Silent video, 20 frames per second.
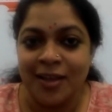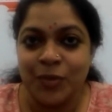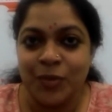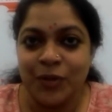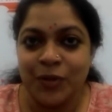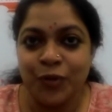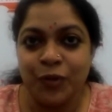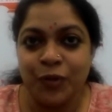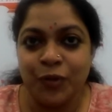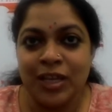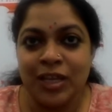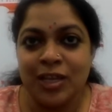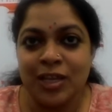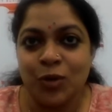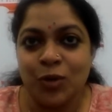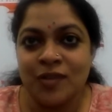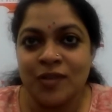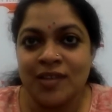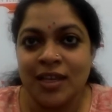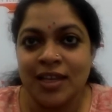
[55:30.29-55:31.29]
Before we
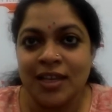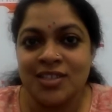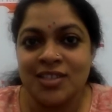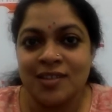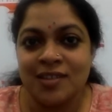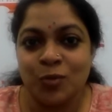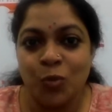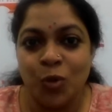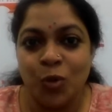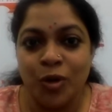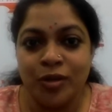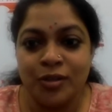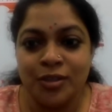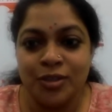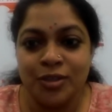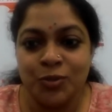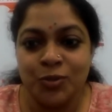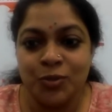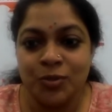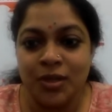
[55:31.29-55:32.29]
close, I just want
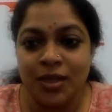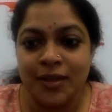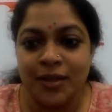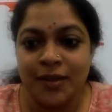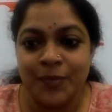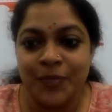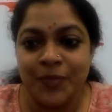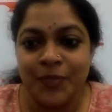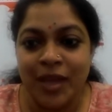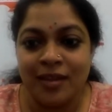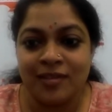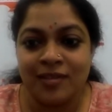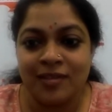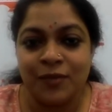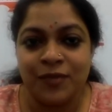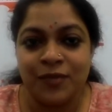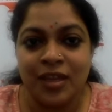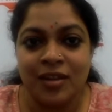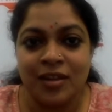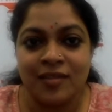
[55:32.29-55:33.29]
to ask
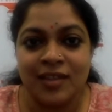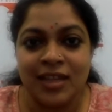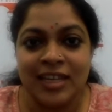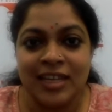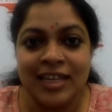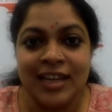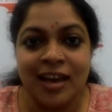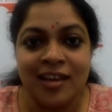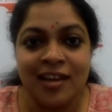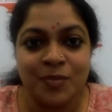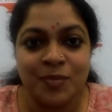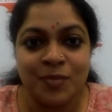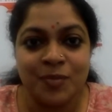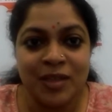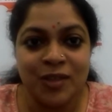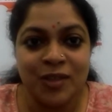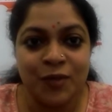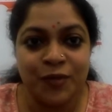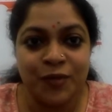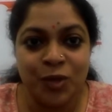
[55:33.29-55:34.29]
if there is any last
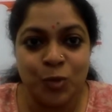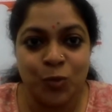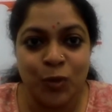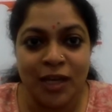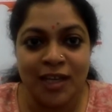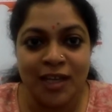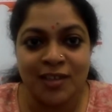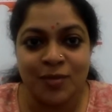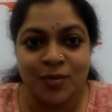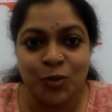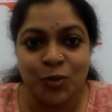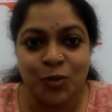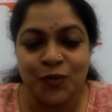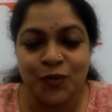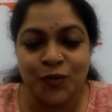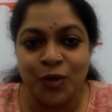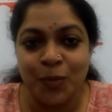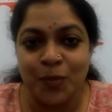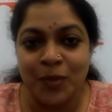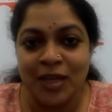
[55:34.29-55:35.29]
piece of advice, both
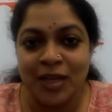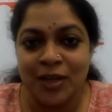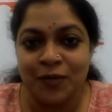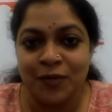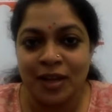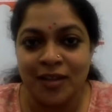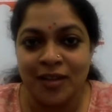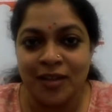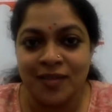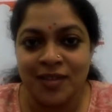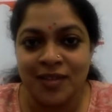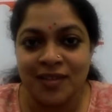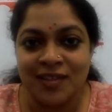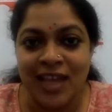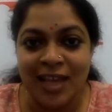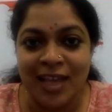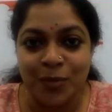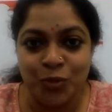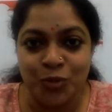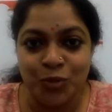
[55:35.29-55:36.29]
from Mary Frances
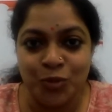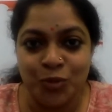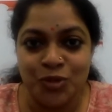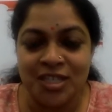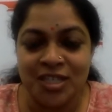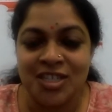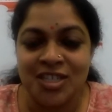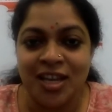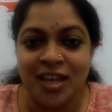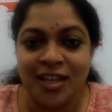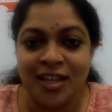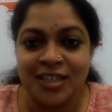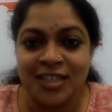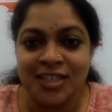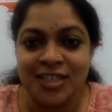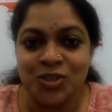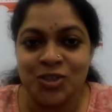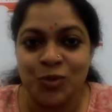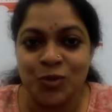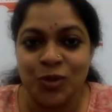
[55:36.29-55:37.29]
and Pooja
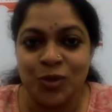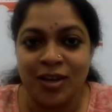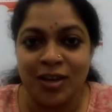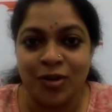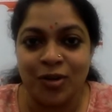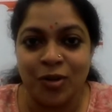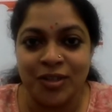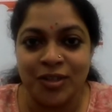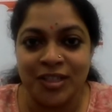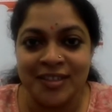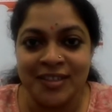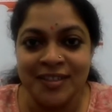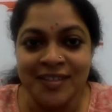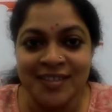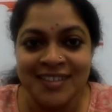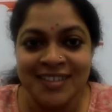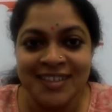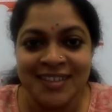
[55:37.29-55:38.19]
Shahani, to our audience.